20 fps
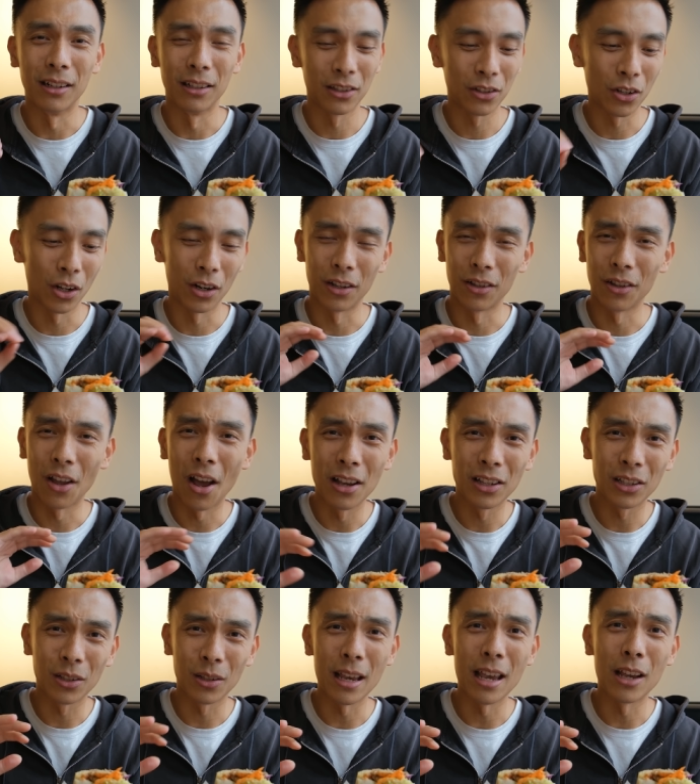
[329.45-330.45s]
It's got a
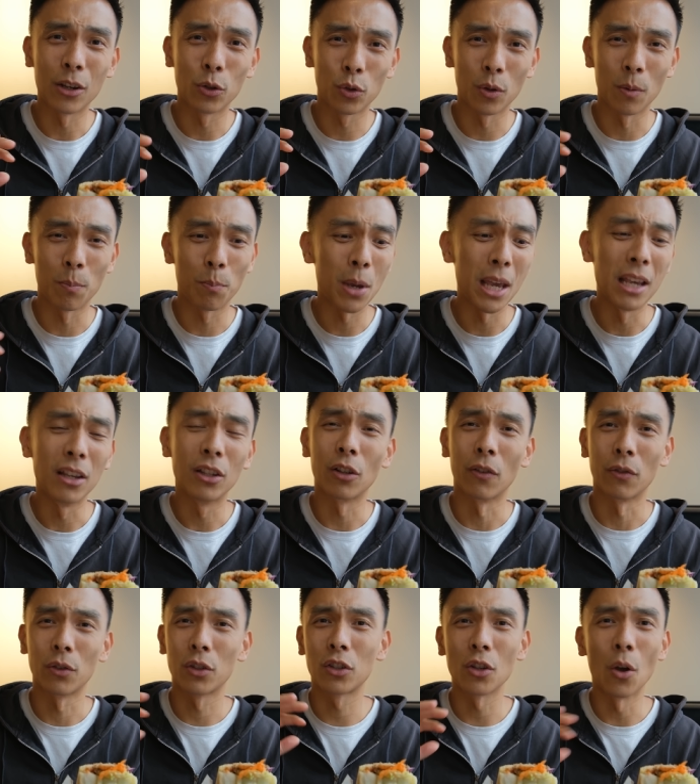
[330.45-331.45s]
nice extra piece
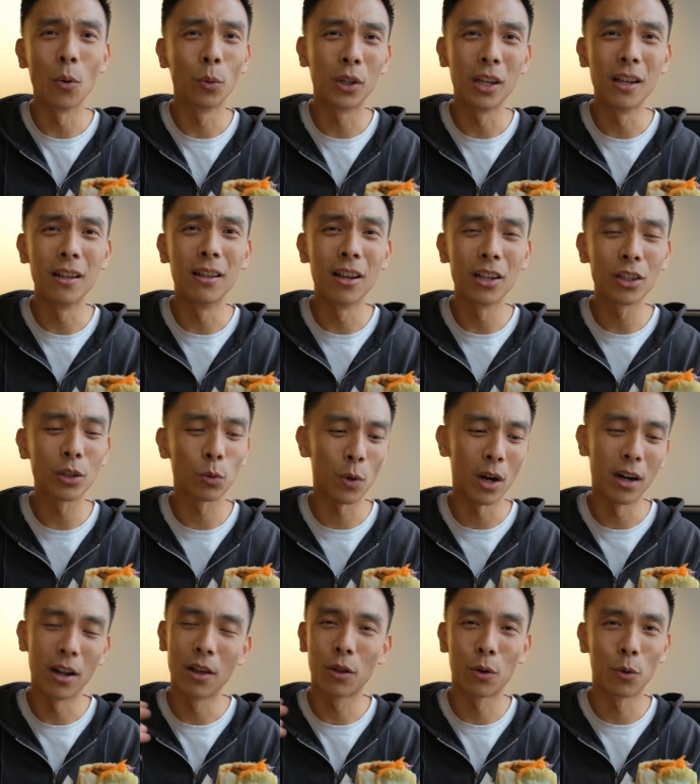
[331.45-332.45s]
of saltiness
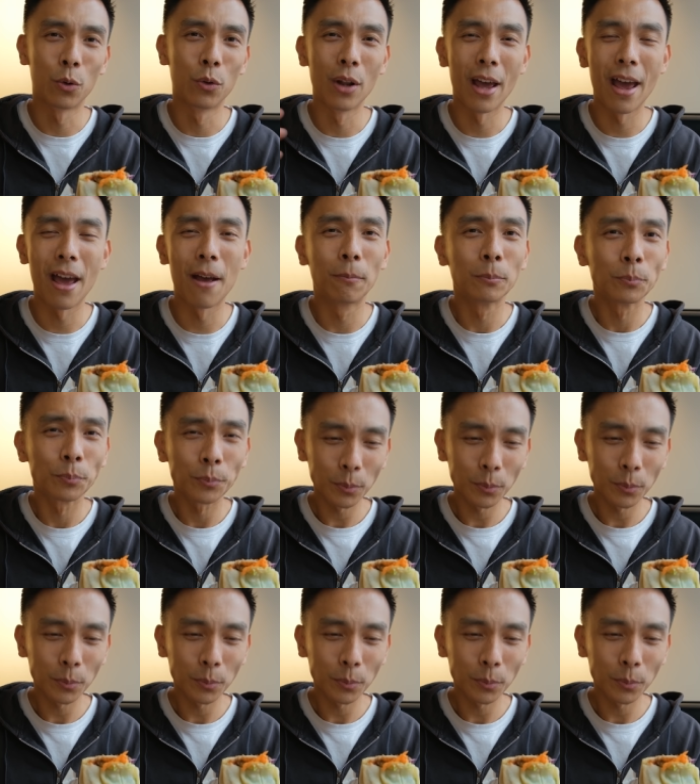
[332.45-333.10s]
running through that